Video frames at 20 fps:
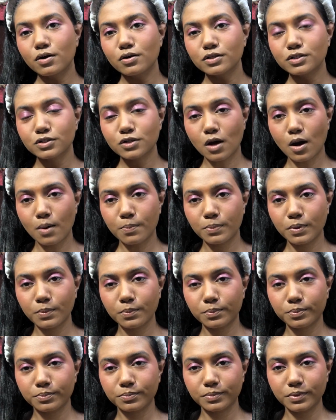stop
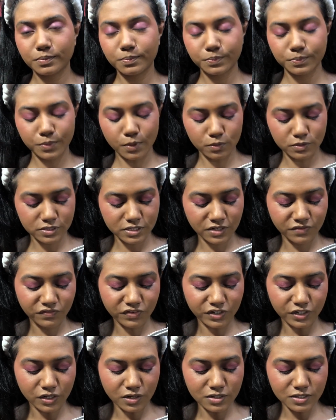posting
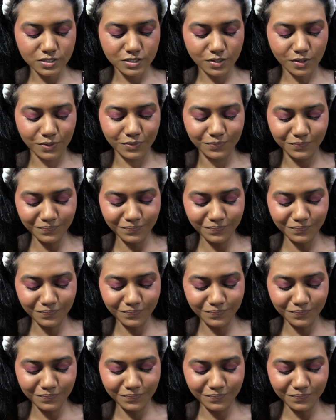videos. So